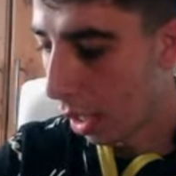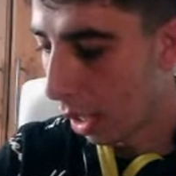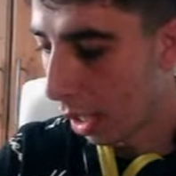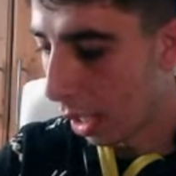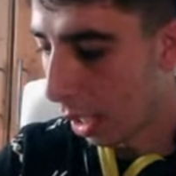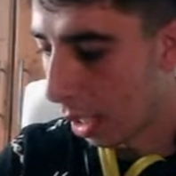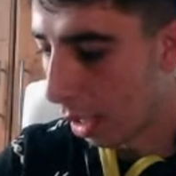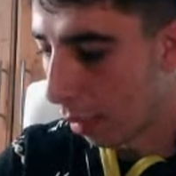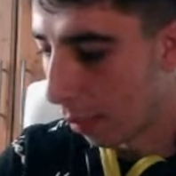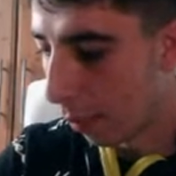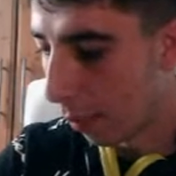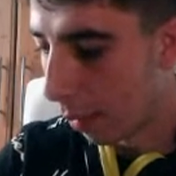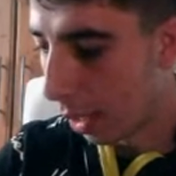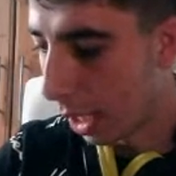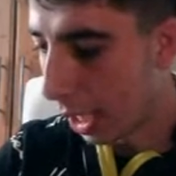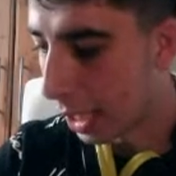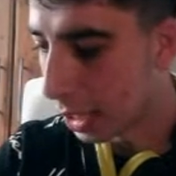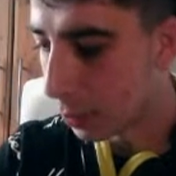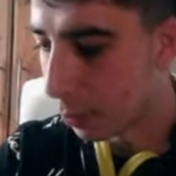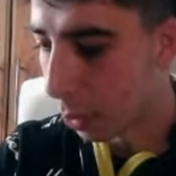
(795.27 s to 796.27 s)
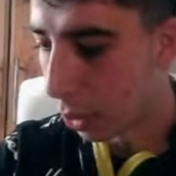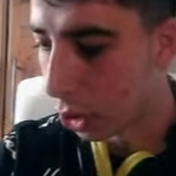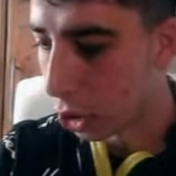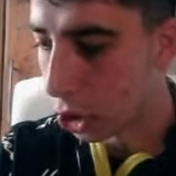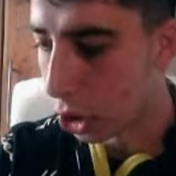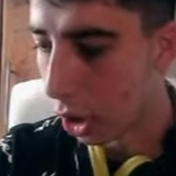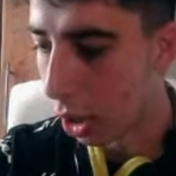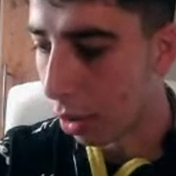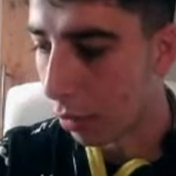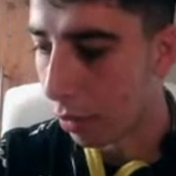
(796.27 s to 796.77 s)
As per
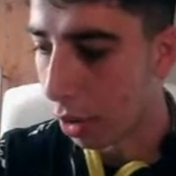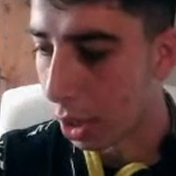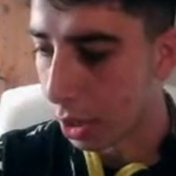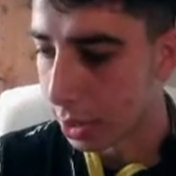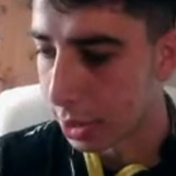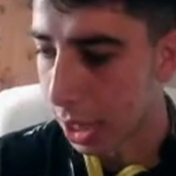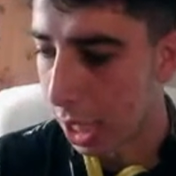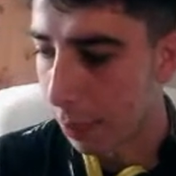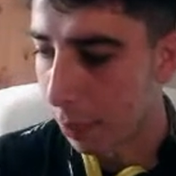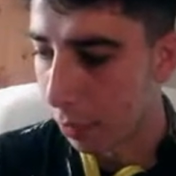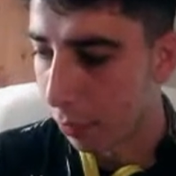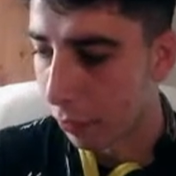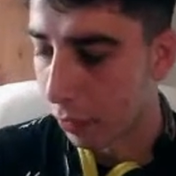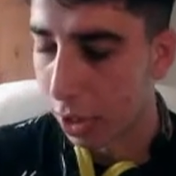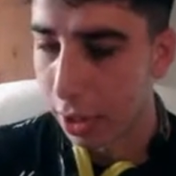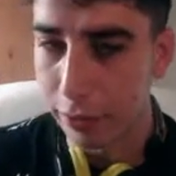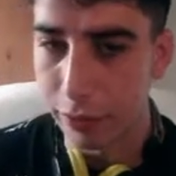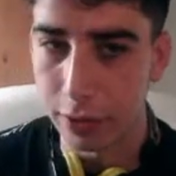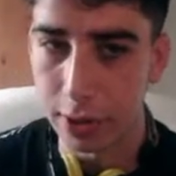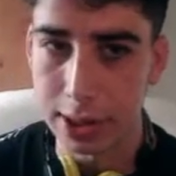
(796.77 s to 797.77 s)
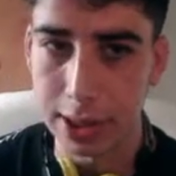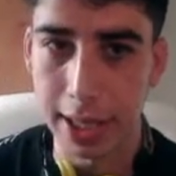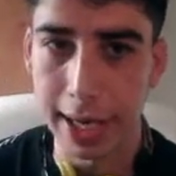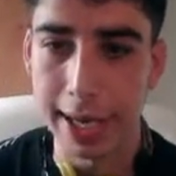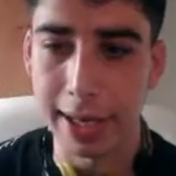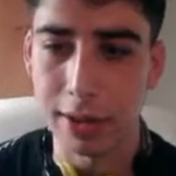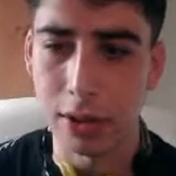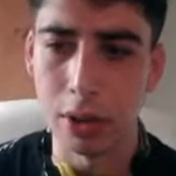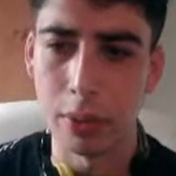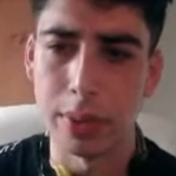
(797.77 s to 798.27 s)
Sean Ross Sapp of Fightful
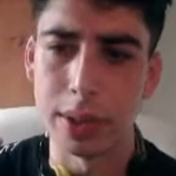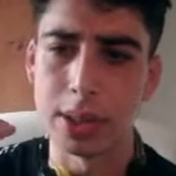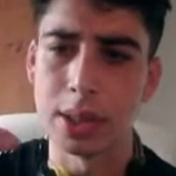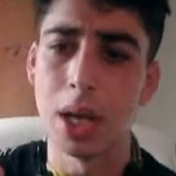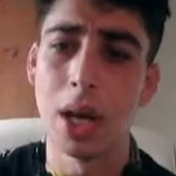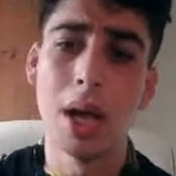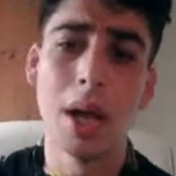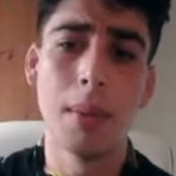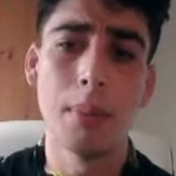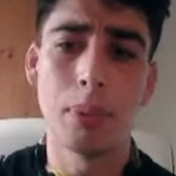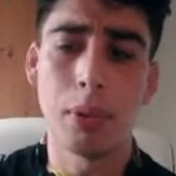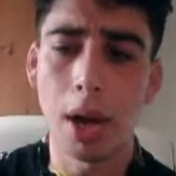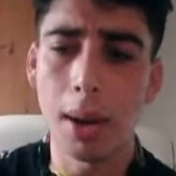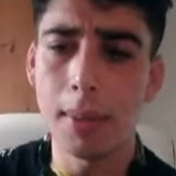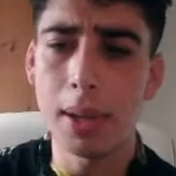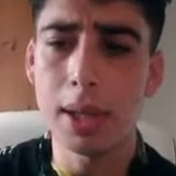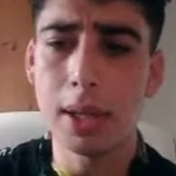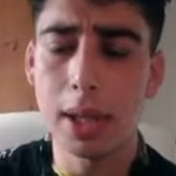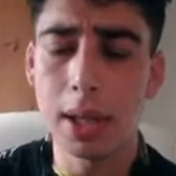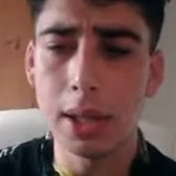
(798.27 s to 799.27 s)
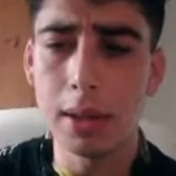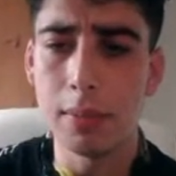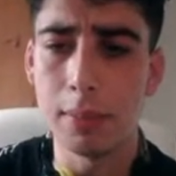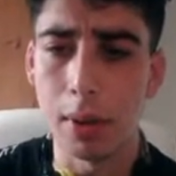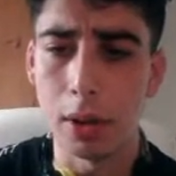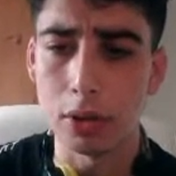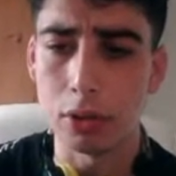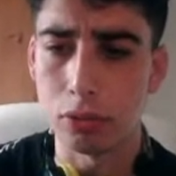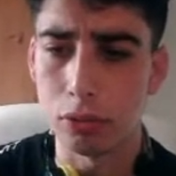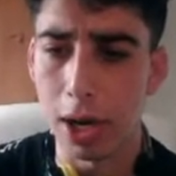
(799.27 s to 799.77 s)
Select, who is probably the
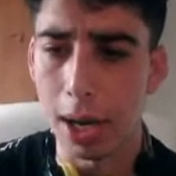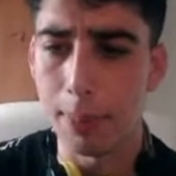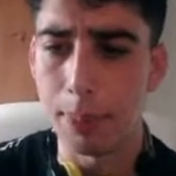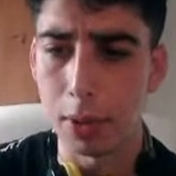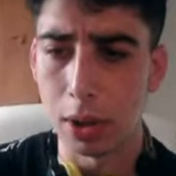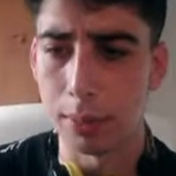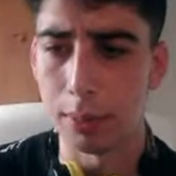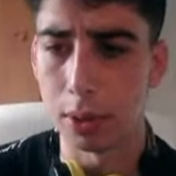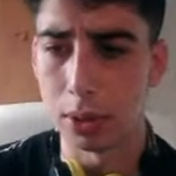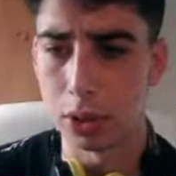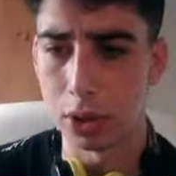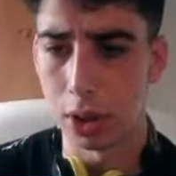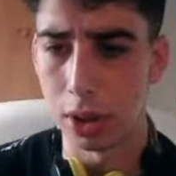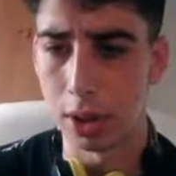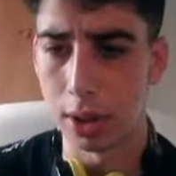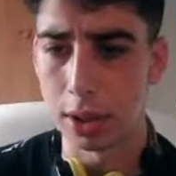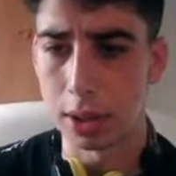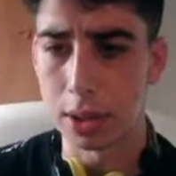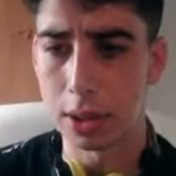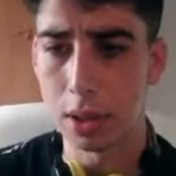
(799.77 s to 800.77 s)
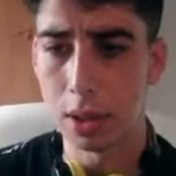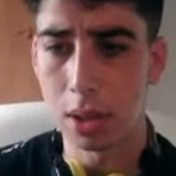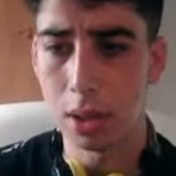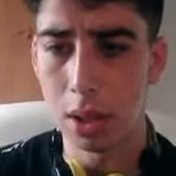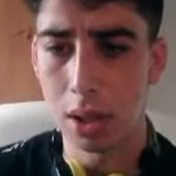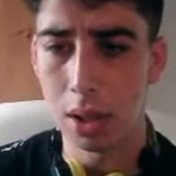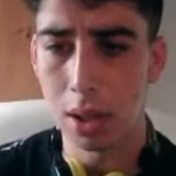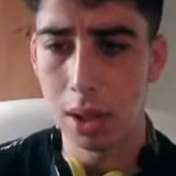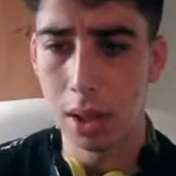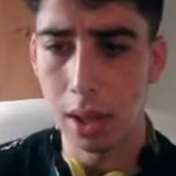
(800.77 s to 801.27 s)
most reputable journalist
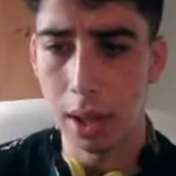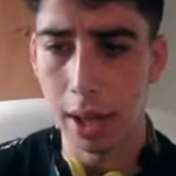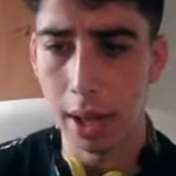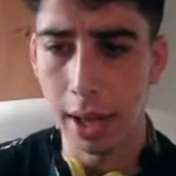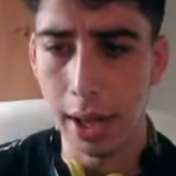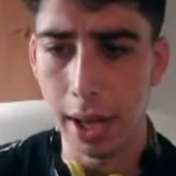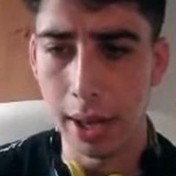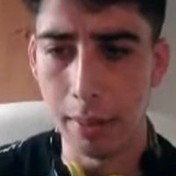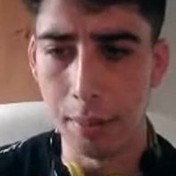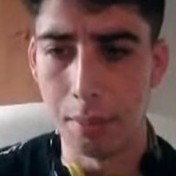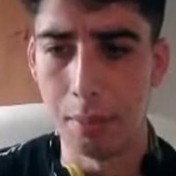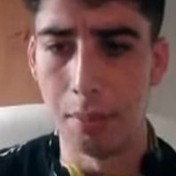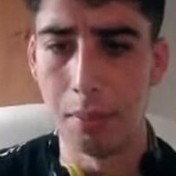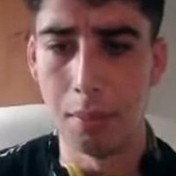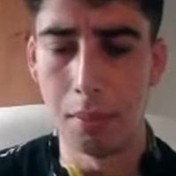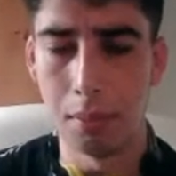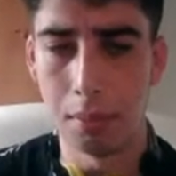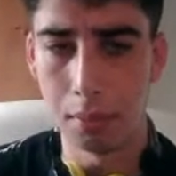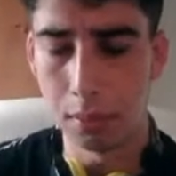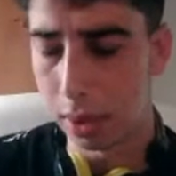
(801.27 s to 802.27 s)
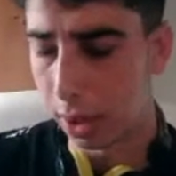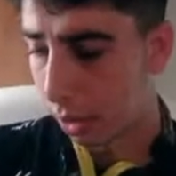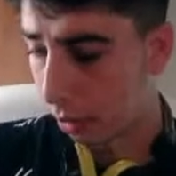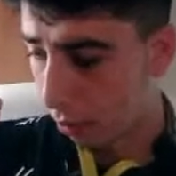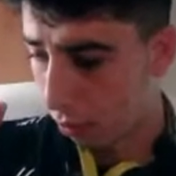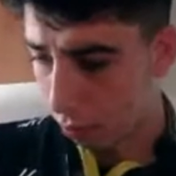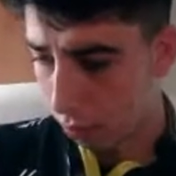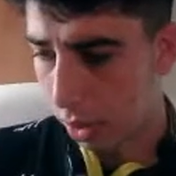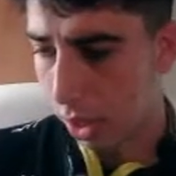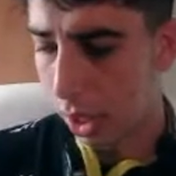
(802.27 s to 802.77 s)

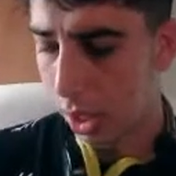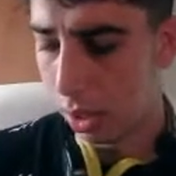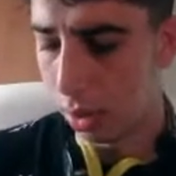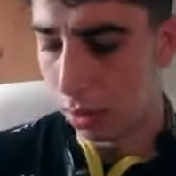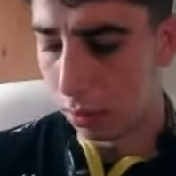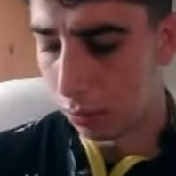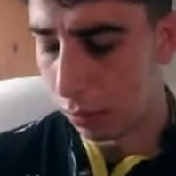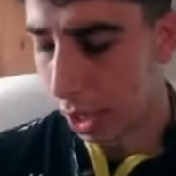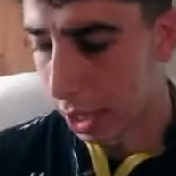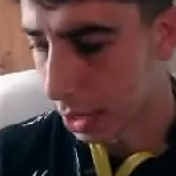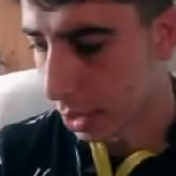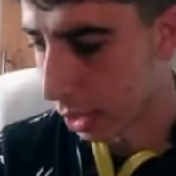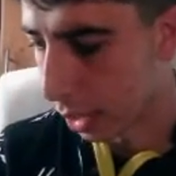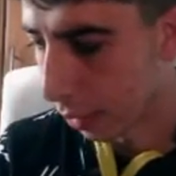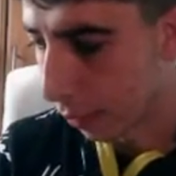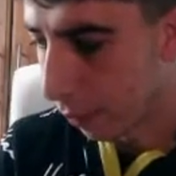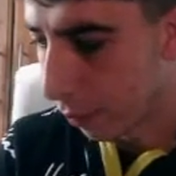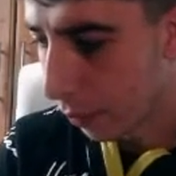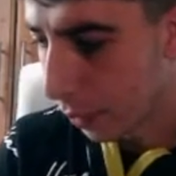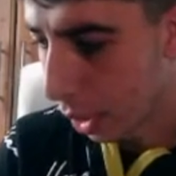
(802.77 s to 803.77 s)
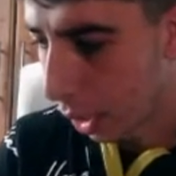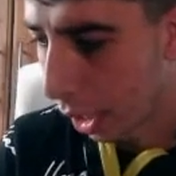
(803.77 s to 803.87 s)
like in wrestling.